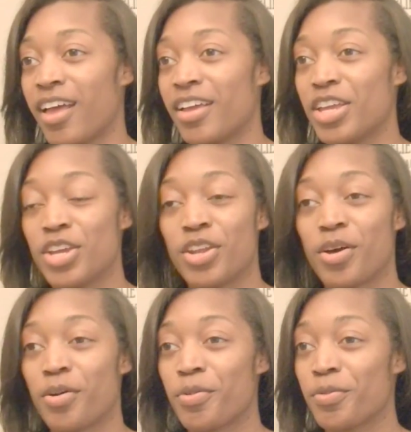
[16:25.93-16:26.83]
you
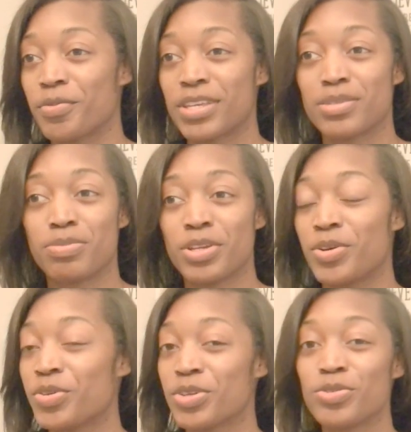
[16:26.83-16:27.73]
know, has been
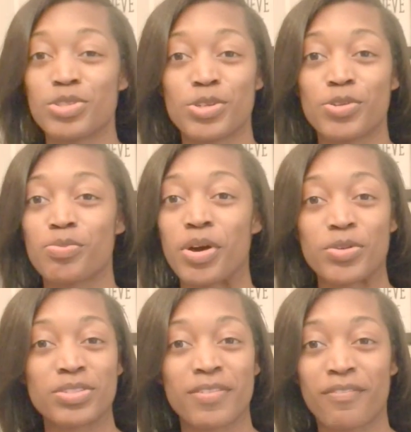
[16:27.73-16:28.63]
on YouTube
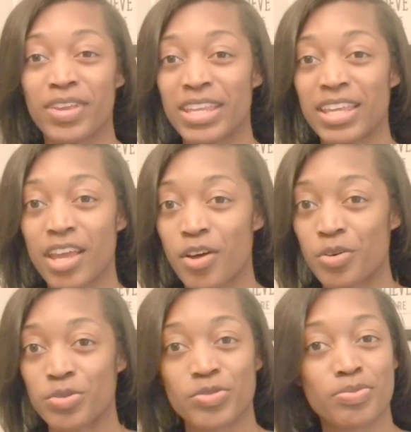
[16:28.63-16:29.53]
posting
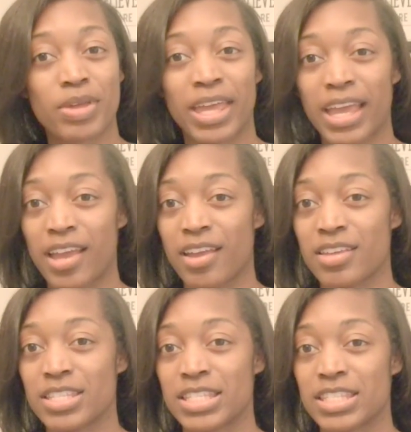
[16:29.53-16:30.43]
videos but
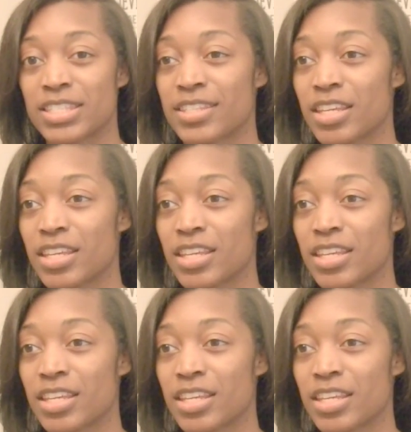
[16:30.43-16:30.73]
has,